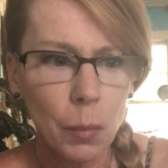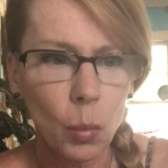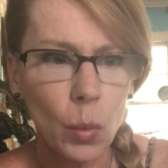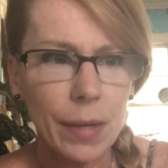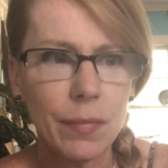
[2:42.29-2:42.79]

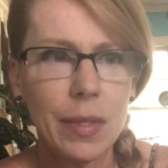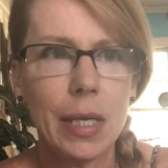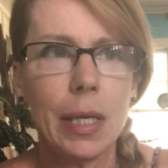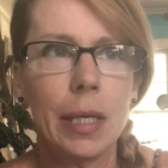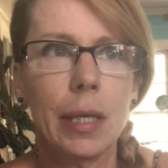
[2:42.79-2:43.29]
When
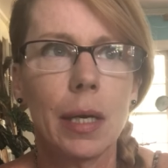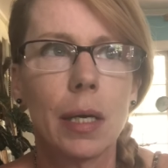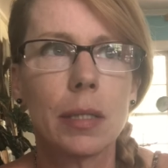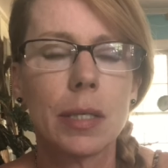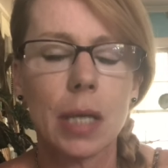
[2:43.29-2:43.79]
the
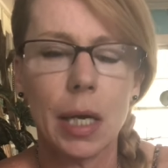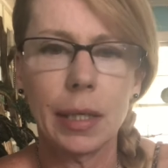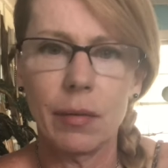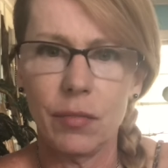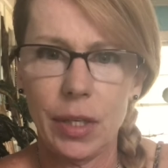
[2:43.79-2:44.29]
sun
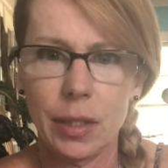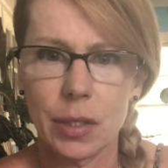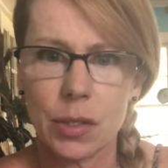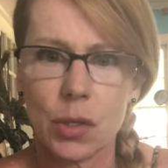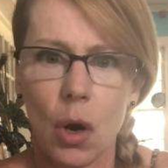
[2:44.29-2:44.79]
and
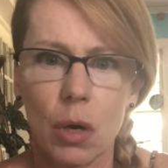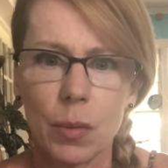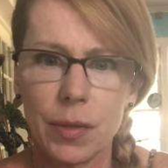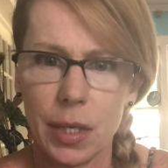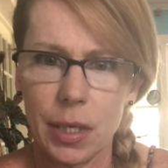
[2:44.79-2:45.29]
Venus are
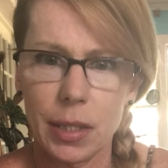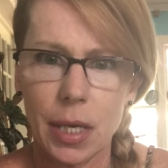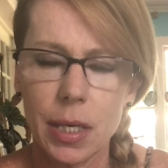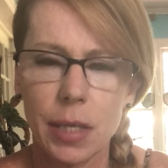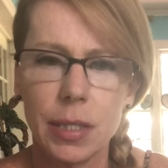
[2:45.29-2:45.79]
within
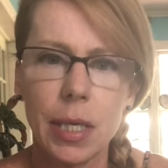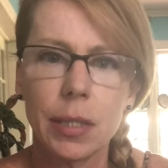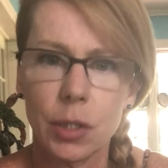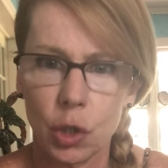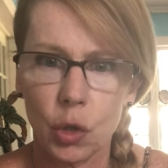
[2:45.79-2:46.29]

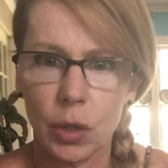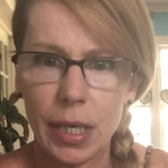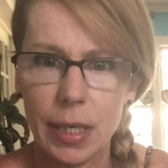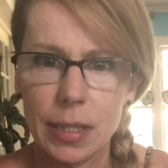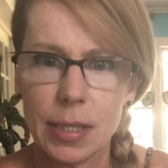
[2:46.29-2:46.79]
10
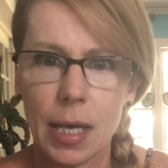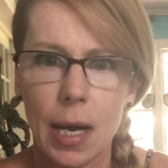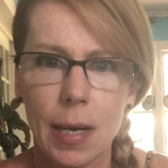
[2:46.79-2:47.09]
degrees